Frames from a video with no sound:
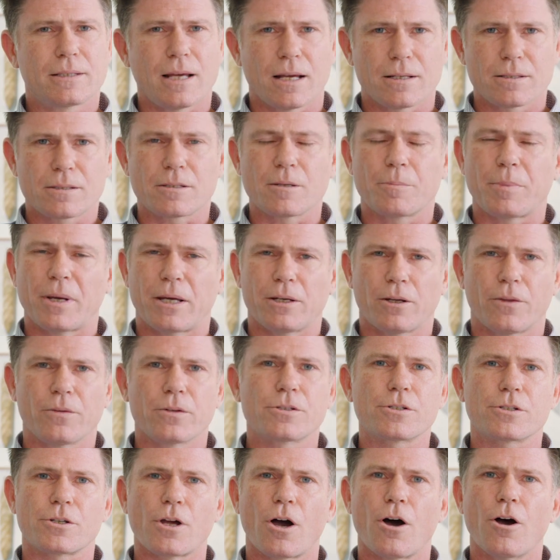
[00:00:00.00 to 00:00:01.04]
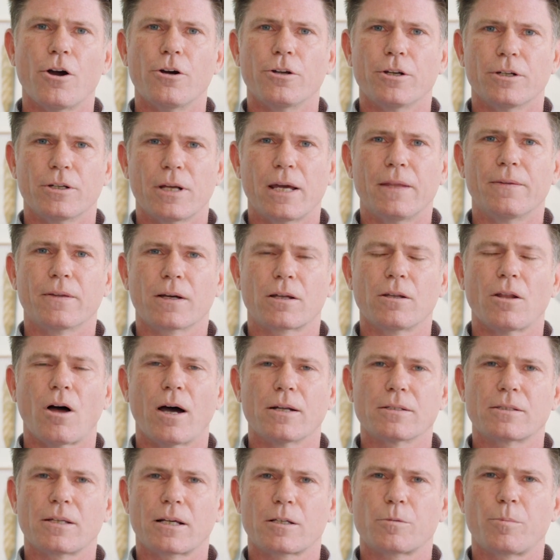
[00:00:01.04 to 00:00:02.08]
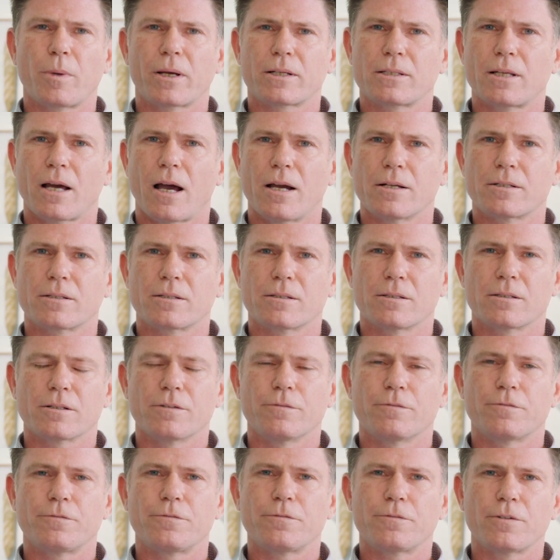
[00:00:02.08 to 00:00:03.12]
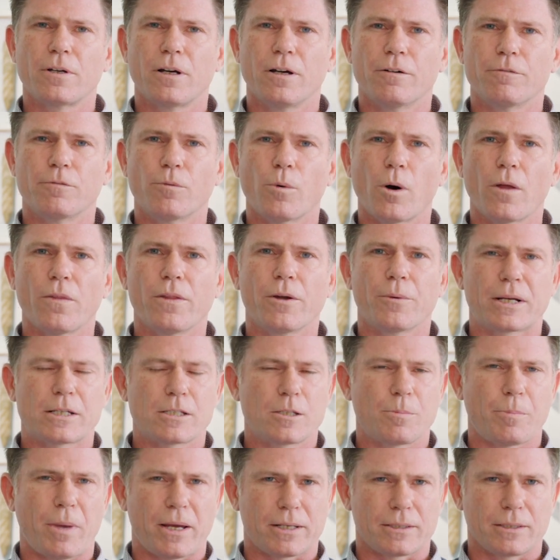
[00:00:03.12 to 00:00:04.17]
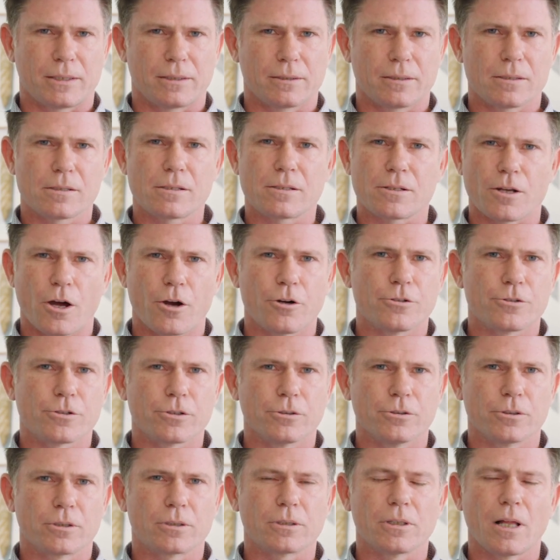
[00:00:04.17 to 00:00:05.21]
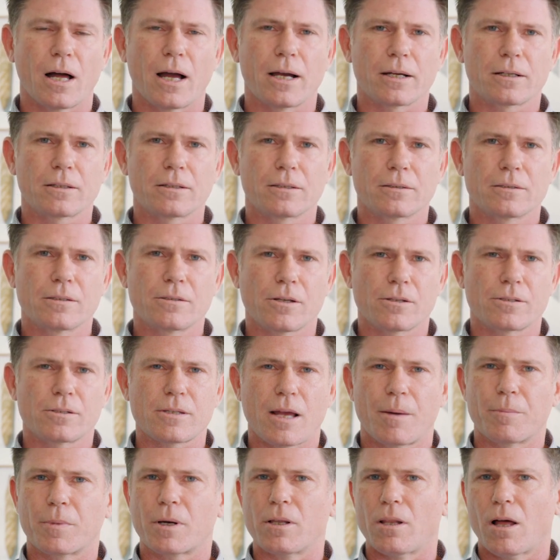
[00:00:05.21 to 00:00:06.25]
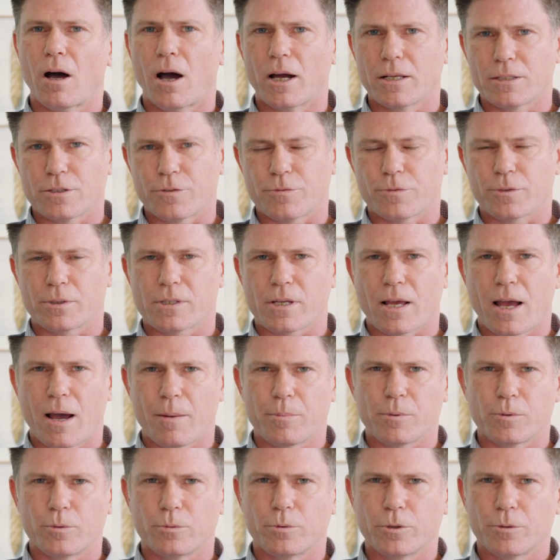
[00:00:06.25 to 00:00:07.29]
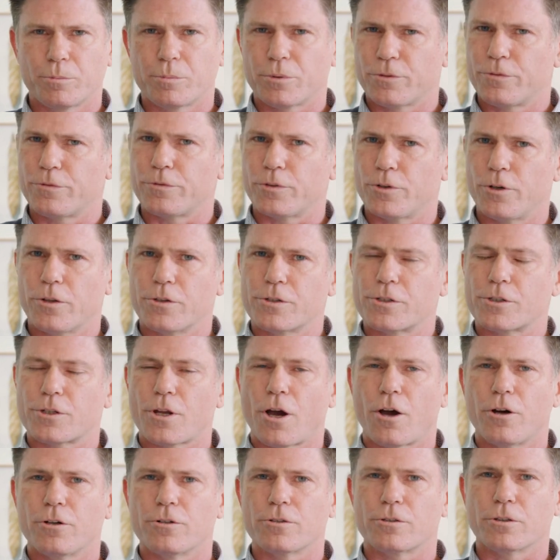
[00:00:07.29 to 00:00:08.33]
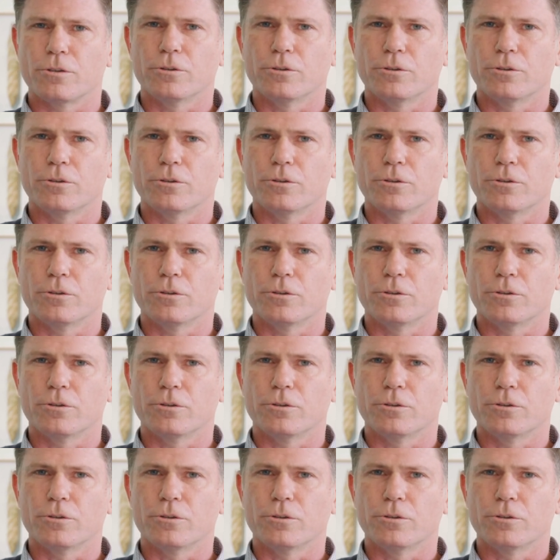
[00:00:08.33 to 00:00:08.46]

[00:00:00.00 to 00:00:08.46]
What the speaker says: does depend on the stone and the client's expectations of what they're expecting the stone to look like. So some clients, for example, would prefer the stone to